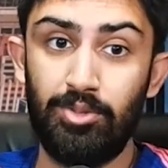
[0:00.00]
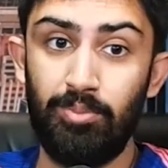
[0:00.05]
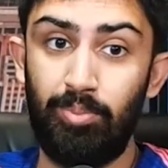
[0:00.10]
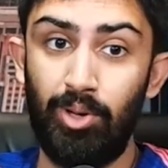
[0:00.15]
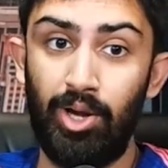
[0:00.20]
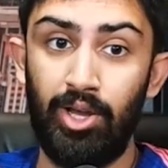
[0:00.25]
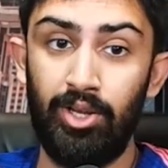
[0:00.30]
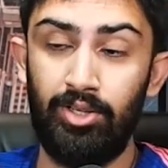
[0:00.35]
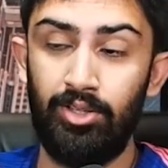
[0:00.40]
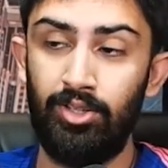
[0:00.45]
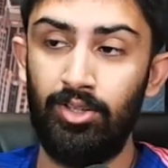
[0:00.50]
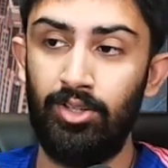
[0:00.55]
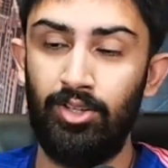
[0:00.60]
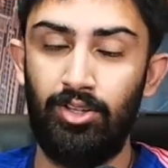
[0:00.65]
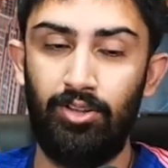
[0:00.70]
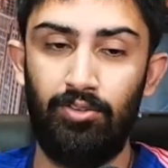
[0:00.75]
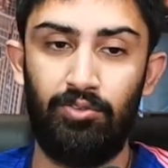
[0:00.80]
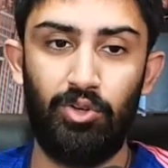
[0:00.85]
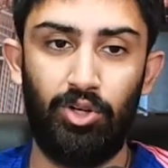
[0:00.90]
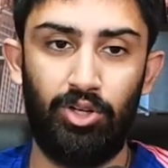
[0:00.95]
But
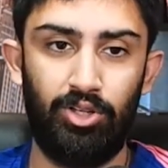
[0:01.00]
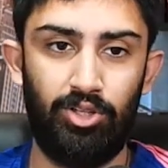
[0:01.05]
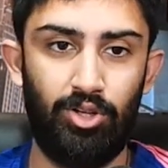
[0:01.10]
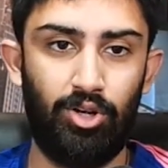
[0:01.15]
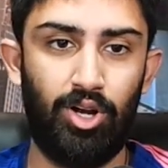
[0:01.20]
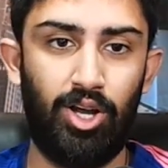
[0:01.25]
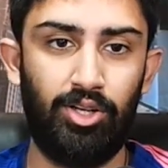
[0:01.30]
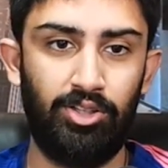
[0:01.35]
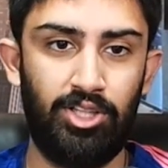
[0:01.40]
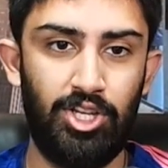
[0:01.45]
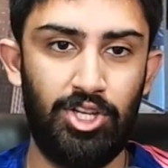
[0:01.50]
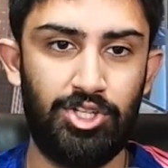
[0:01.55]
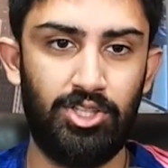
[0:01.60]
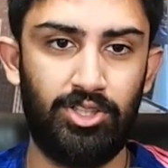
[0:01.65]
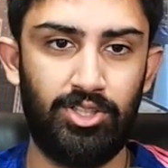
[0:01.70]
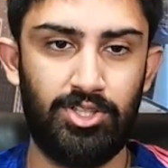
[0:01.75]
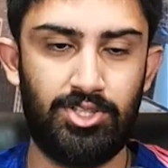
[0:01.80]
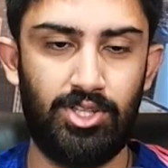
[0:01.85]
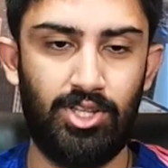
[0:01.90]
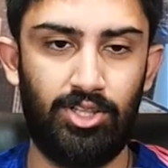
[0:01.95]
if you're
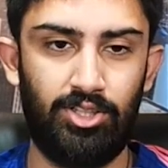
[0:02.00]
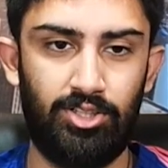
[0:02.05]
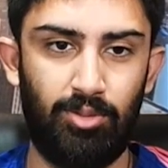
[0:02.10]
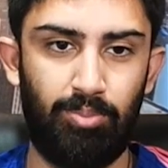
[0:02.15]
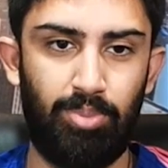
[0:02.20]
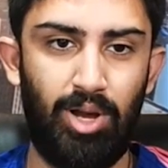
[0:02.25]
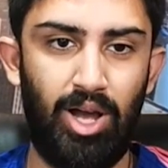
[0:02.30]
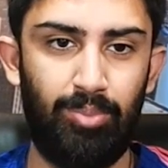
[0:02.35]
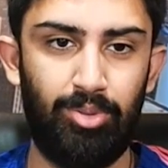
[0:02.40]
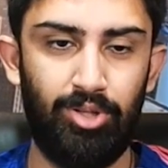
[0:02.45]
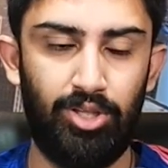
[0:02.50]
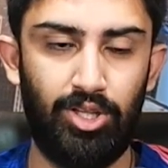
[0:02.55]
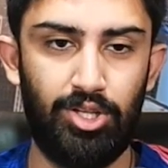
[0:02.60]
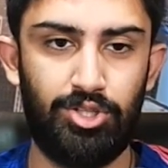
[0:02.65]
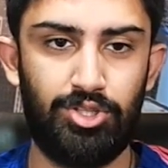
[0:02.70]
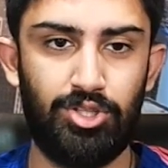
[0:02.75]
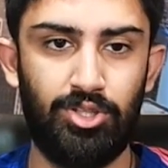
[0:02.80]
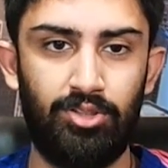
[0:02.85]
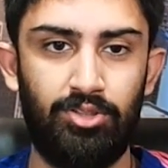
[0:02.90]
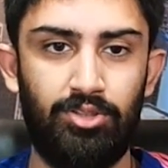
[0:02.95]
unleashing this thing to the
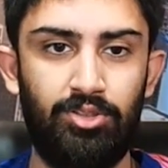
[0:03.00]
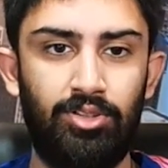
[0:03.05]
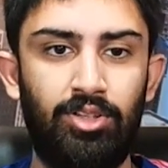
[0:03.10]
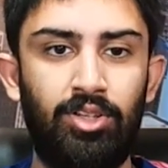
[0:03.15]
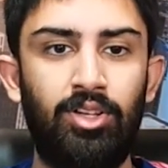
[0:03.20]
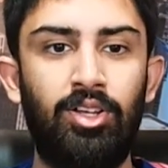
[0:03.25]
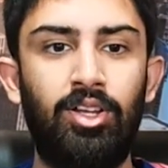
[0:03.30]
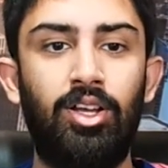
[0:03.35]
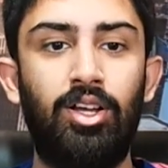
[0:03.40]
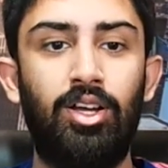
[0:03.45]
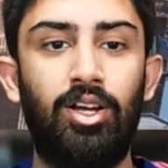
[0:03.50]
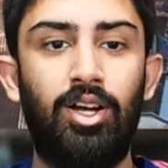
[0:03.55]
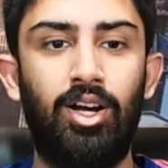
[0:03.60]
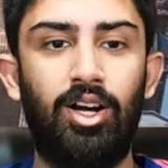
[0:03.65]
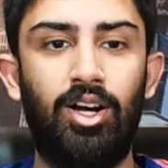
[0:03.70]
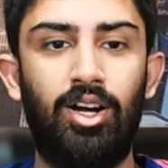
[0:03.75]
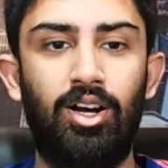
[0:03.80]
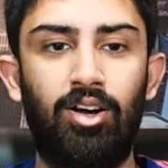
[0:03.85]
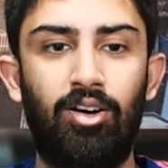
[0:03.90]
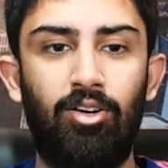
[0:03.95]
population,
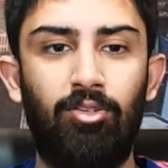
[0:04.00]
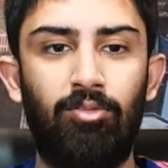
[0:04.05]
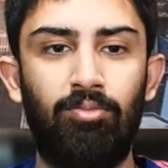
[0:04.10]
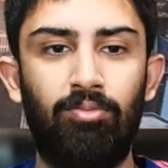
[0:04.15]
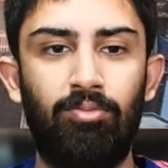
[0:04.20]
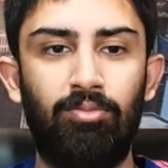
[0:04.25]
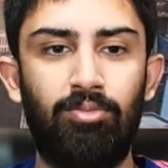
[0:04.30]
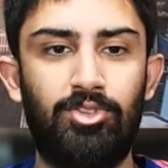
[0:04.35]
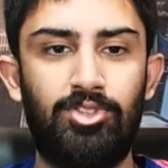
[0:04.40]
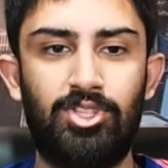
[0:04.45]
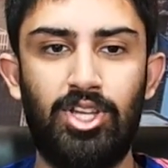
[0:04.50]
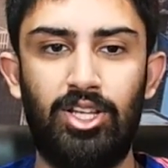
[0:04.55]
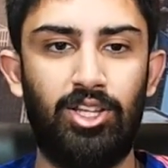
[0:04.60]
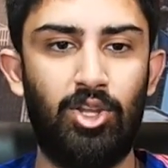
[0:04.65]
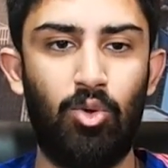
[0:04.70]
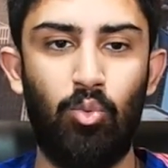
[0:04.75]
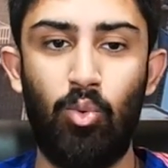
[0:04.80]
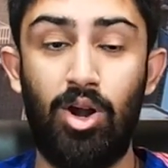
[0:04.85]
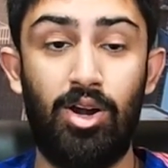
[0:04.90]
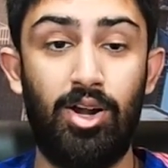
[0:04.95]

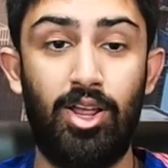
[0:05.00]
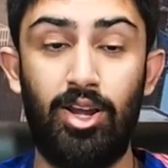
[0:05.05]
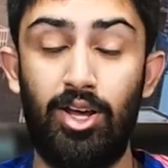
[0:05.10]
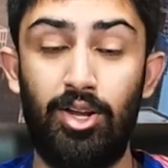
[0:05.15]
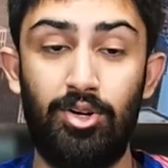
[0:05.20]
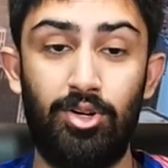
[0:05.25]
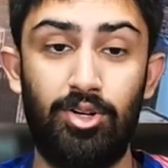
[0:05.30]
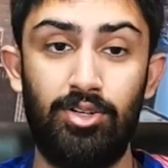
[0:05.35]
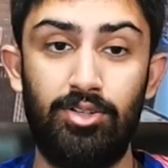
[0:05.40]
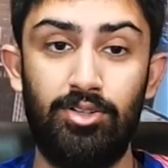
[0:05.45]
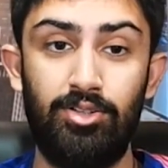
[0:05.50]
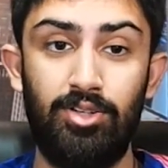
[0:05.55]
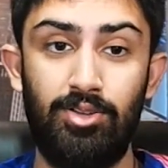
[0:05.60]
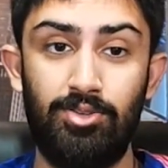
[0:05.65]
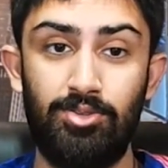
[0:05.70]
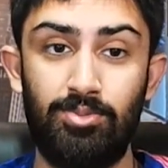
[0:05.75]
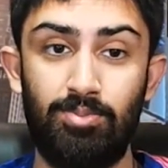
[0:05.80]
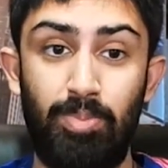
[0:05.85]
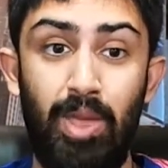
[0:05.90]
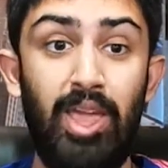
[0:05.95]
suddenly 1 in 800
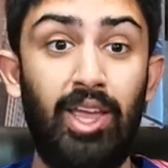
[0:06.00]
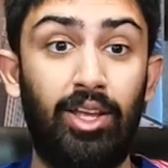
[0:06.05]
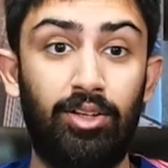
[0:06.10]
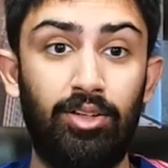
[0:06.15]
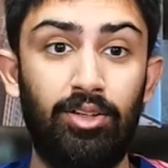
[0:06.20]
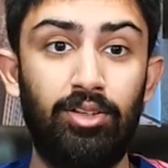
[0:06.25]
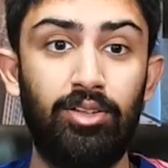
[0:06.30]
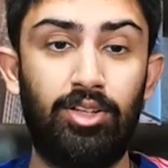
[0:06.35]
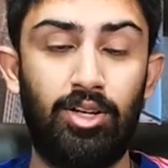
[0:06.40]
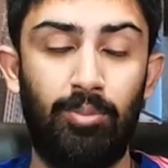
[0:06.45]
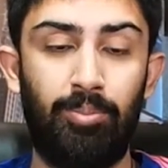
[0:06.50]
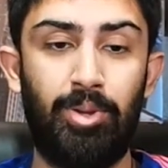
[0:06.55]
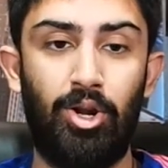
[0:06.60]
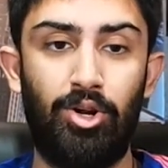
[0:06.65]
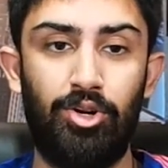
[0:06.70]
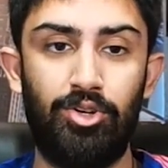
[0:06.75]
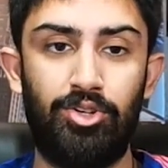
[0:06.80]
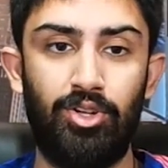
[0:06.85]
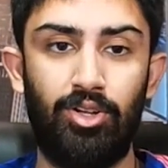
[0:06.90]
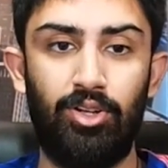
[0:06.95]
is big
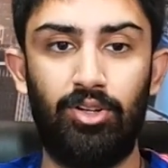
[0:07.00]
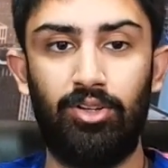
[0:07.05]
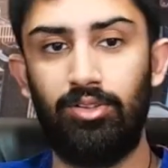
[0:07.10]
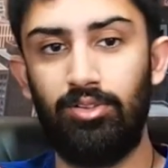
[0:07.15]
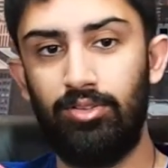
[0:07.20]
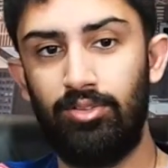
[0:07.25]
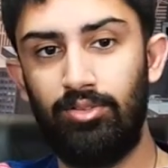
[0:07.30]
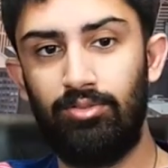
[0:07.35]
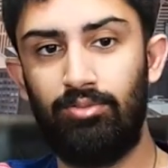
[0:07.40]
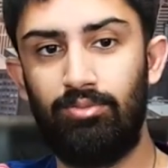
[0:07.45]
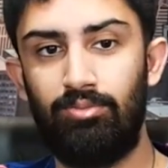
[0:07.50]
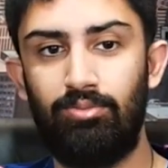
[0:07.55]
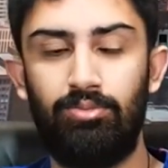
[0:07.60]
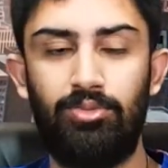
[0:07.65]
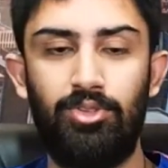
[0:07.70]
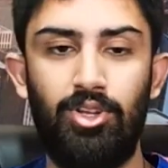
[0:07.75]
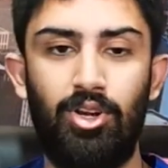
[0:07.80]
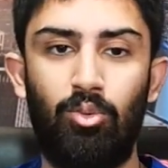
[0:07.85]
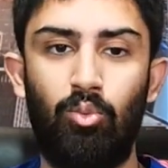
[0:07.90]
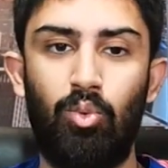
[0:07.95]
compared to
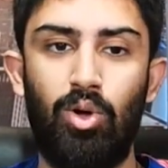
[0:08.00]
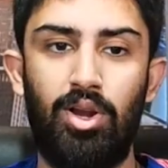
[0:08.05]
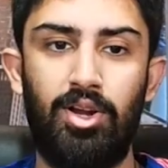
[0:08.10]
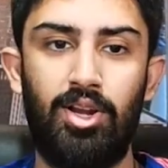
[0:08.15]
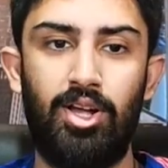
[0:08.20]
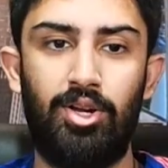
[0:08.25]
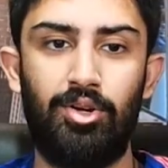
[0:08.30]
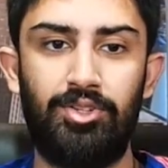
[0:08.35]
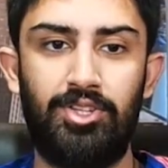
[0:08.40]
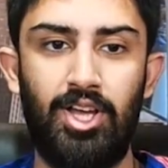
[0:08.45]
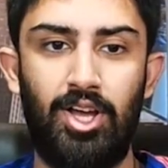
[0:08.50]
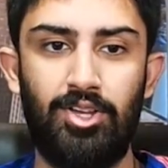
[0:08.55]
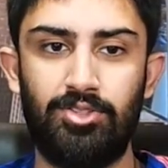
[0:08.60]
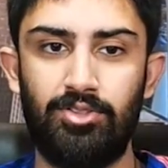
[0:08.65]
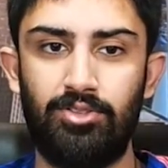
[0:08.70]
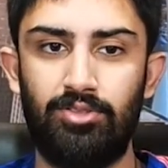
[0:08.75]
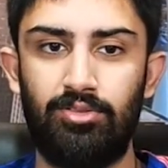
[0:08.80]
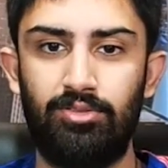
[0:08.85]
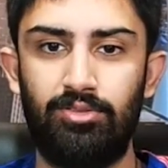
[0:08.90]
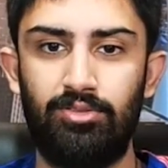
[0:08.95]
1 in
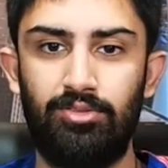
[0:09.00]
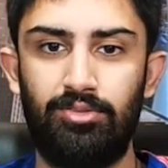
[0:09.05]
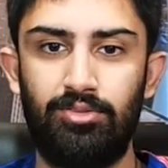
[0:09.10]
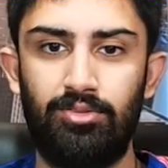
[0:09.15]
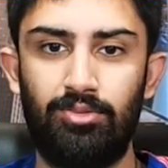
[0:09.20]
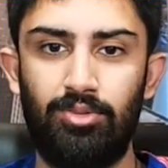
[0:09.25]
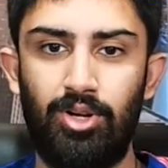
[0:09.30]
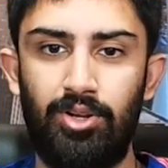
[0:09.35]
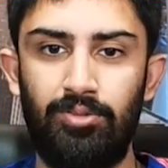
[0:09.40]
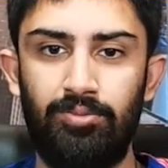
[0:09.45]
100,000, right?